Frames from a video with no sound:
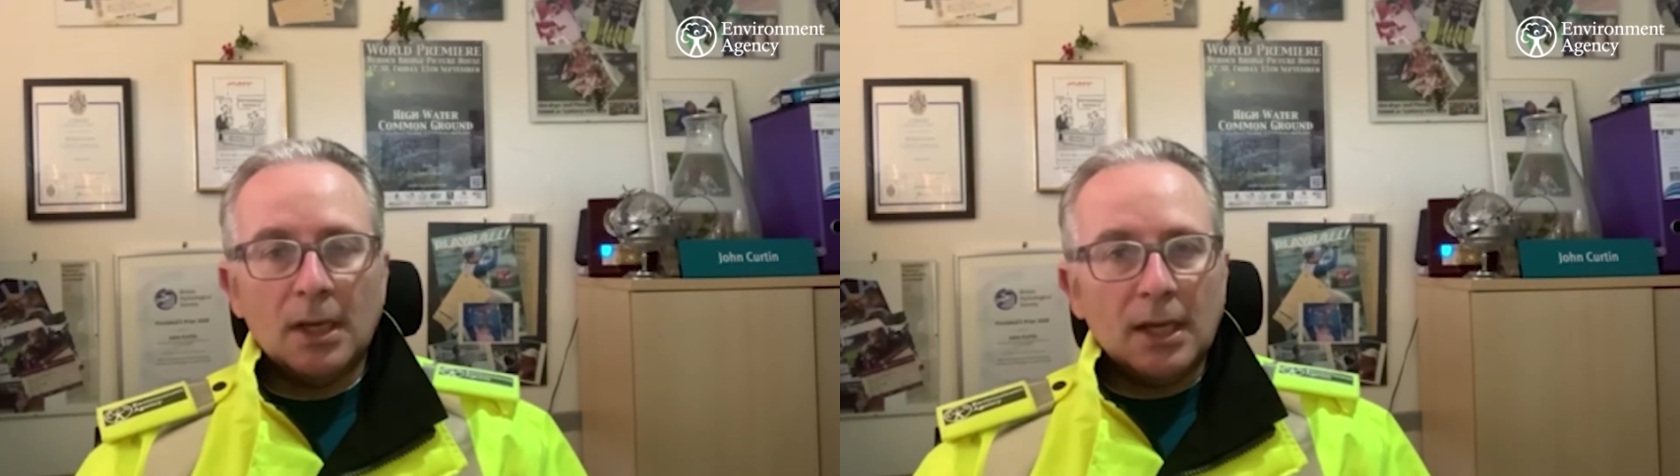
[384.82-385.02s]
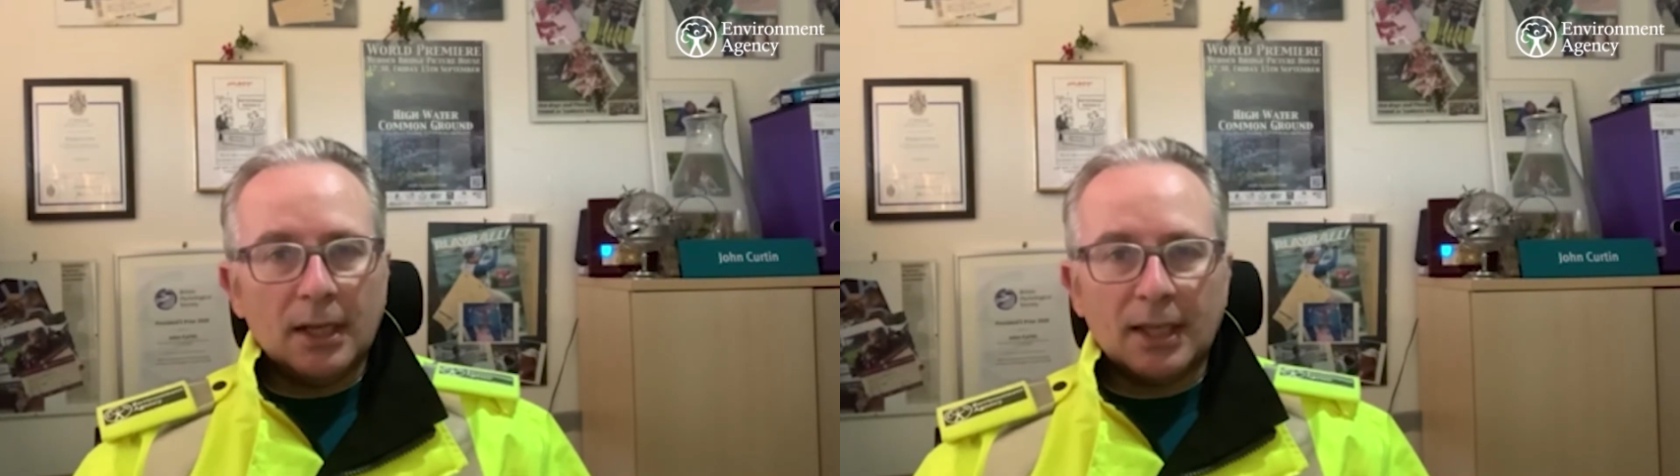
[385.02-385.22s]

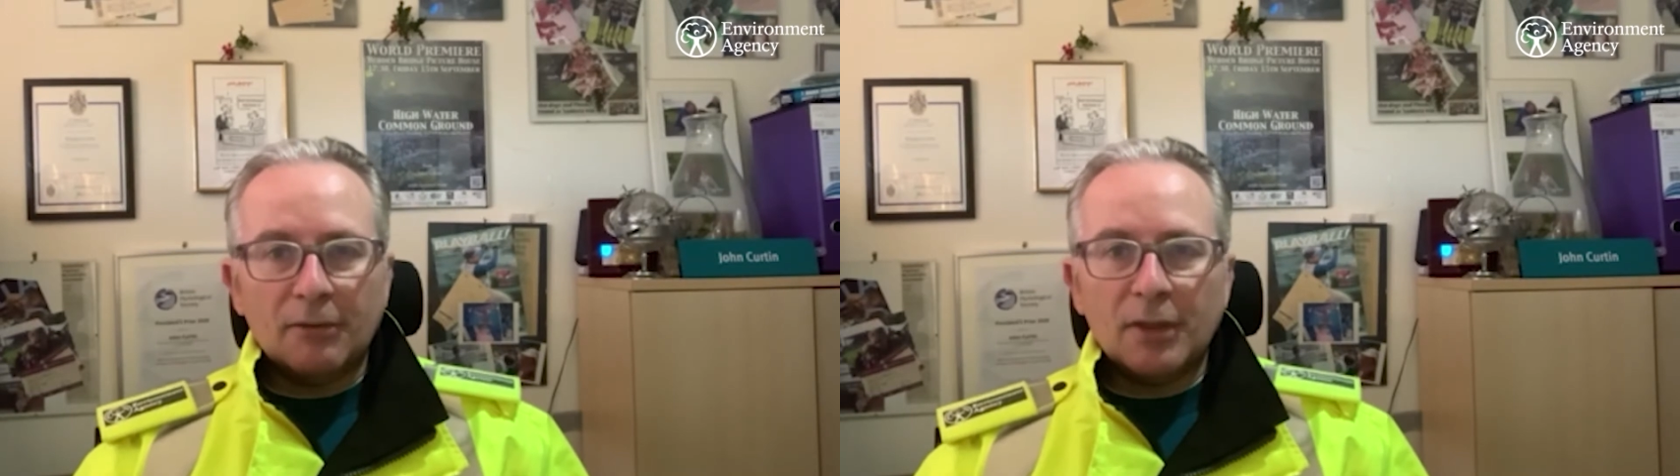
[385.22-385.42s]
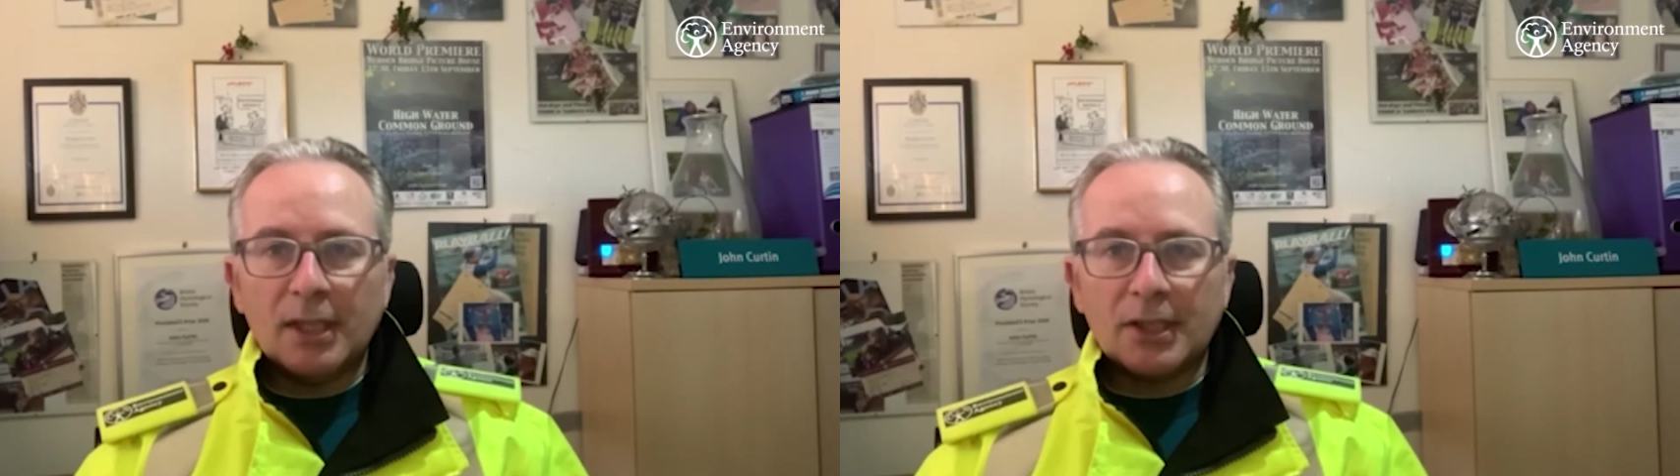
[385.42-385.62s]
And
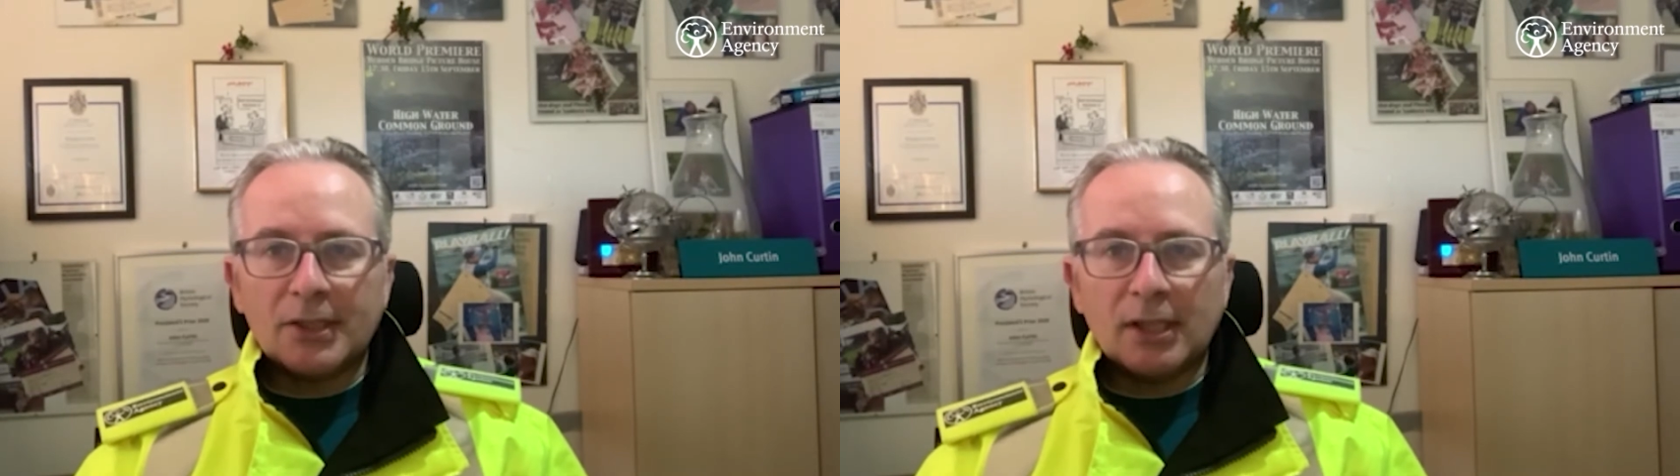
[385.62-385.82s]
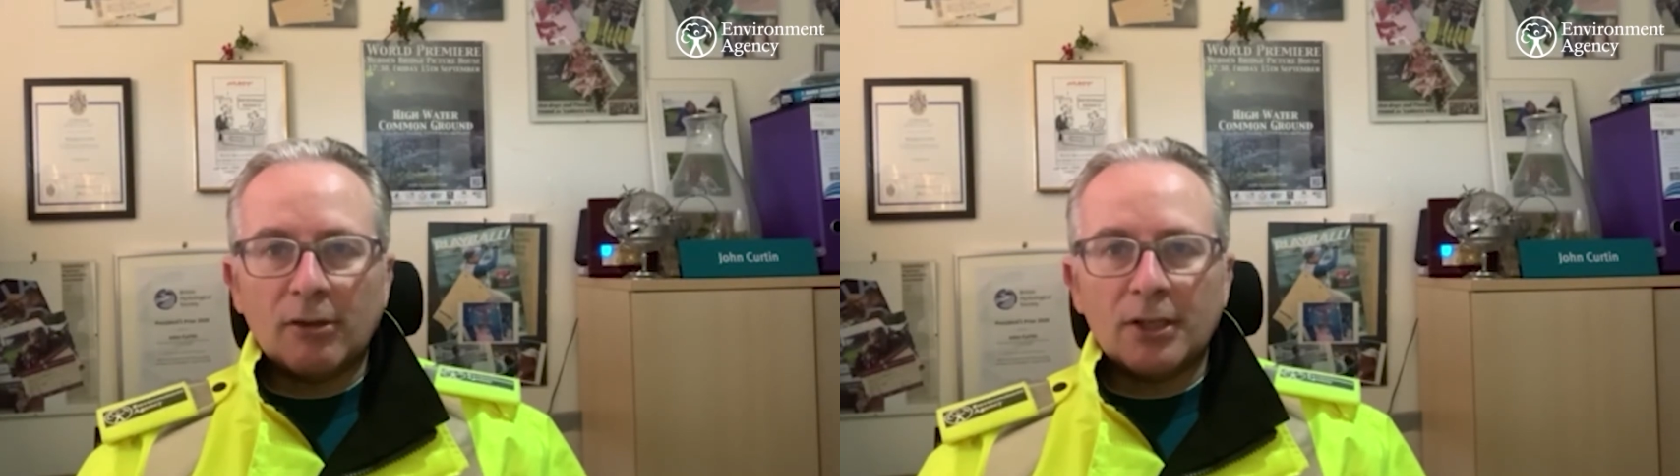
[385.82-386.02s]
given the
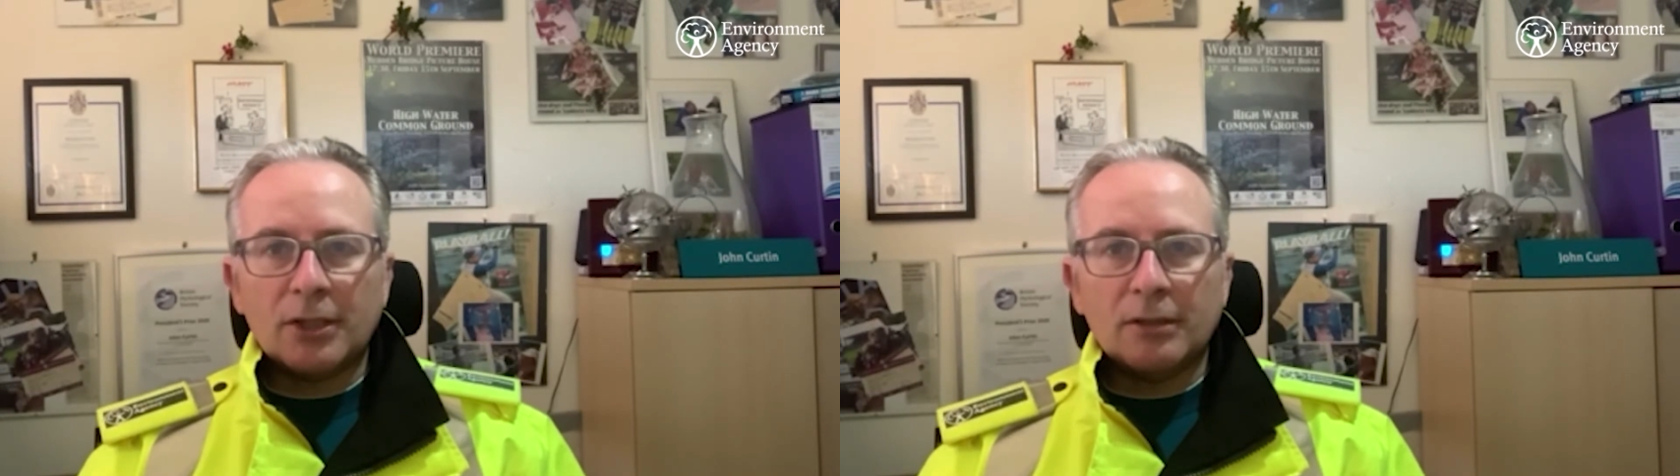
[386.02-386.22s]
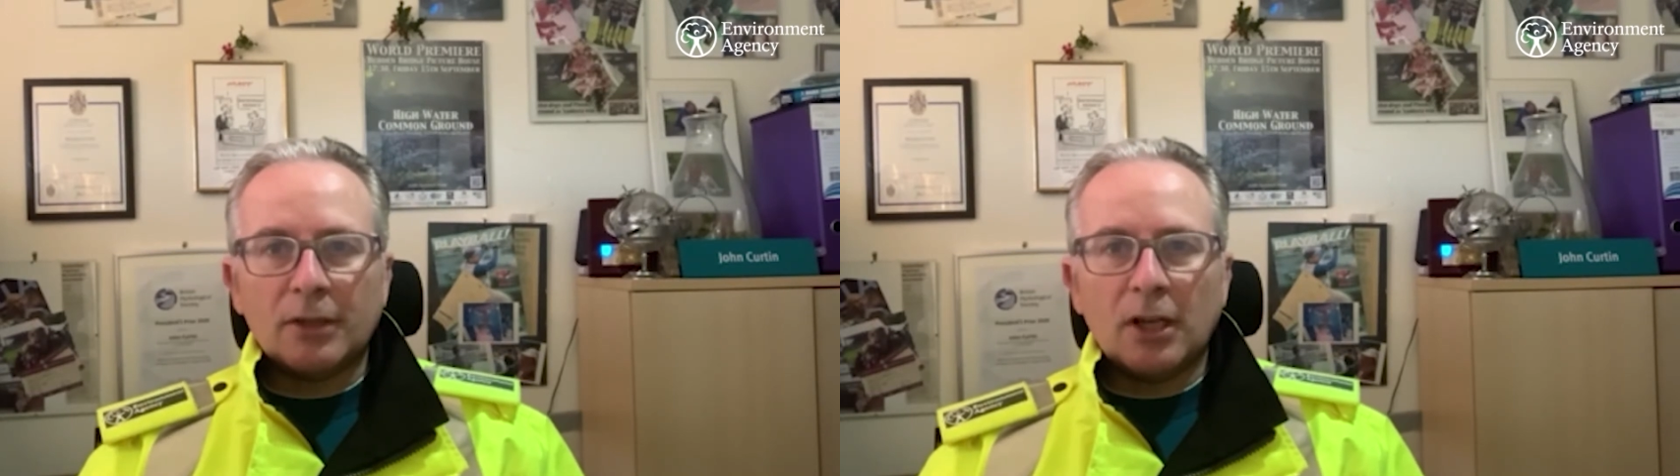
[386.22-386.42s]

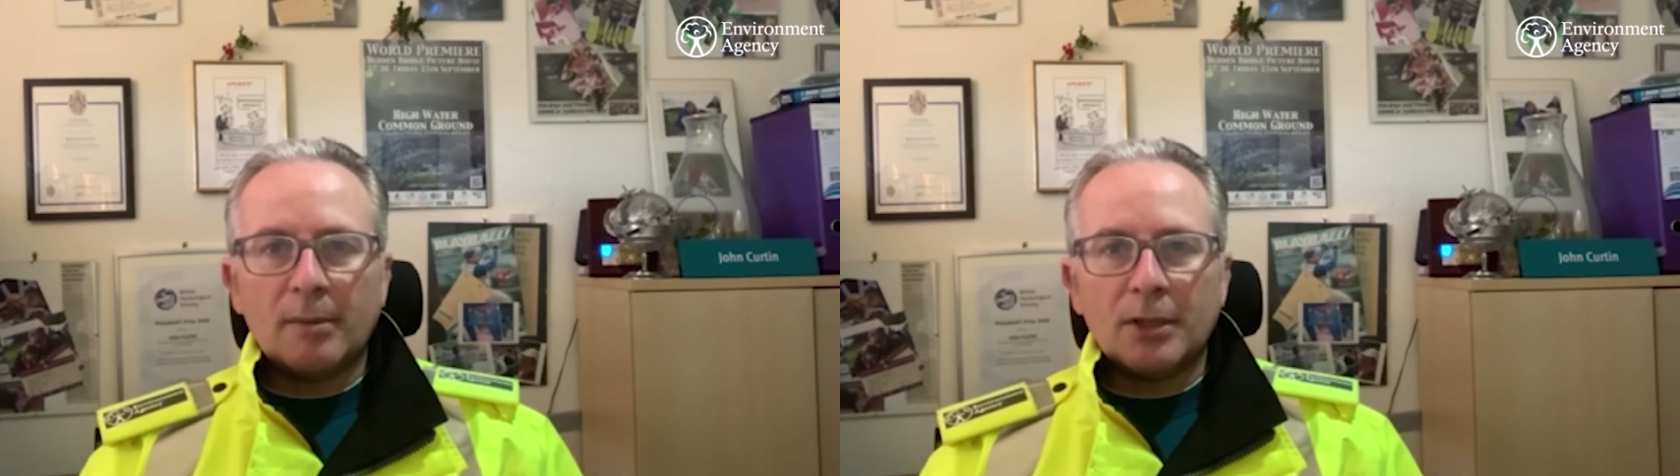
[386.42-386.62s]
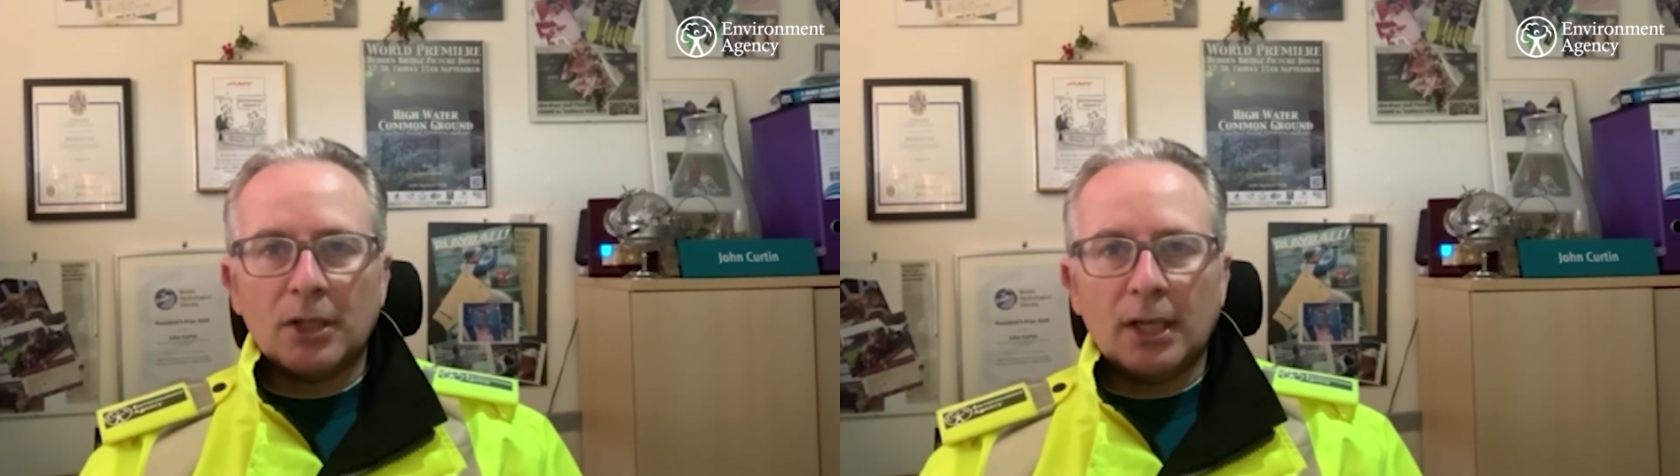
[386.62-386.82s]
acceleration of
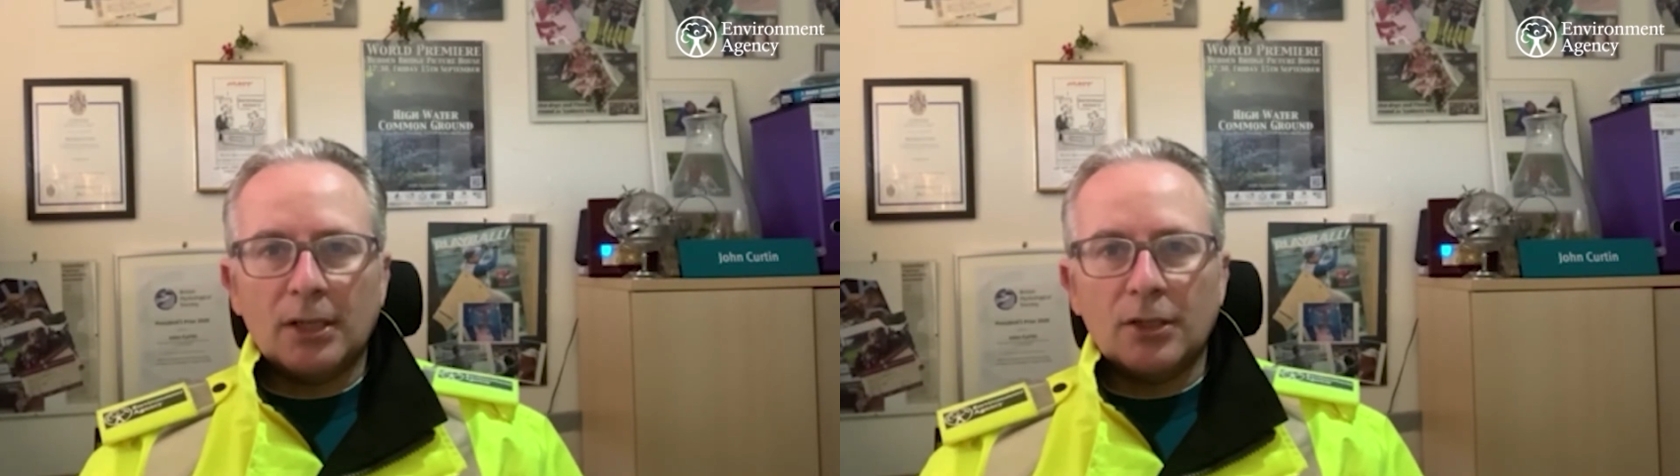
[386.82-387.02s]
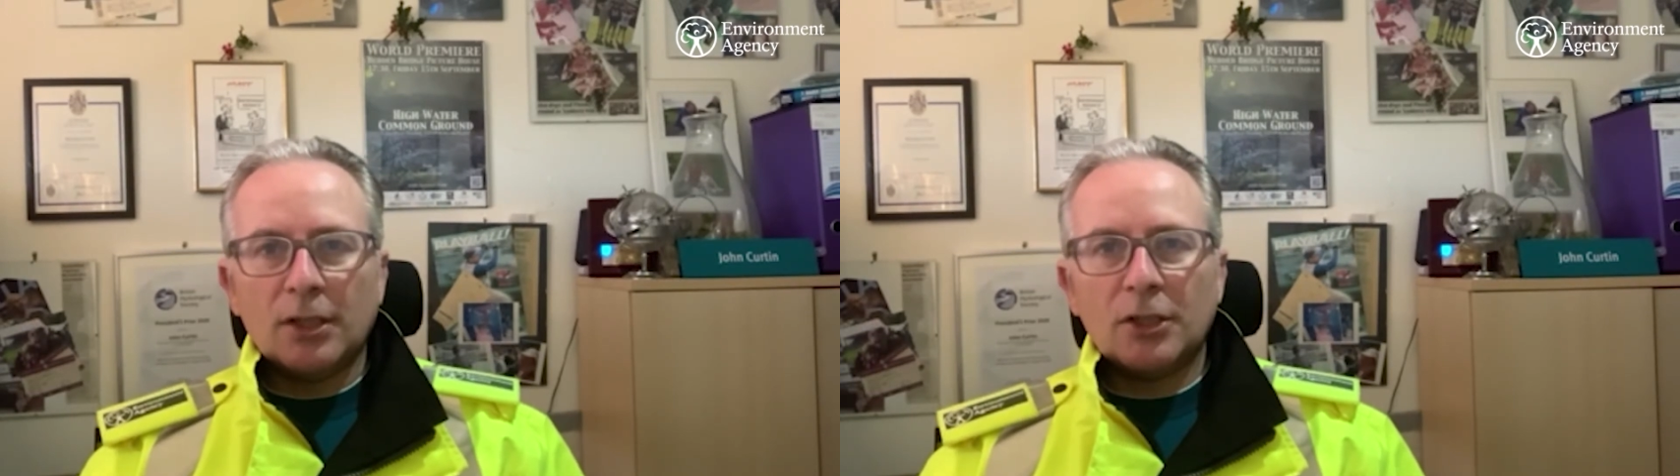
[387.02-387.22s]
climate change,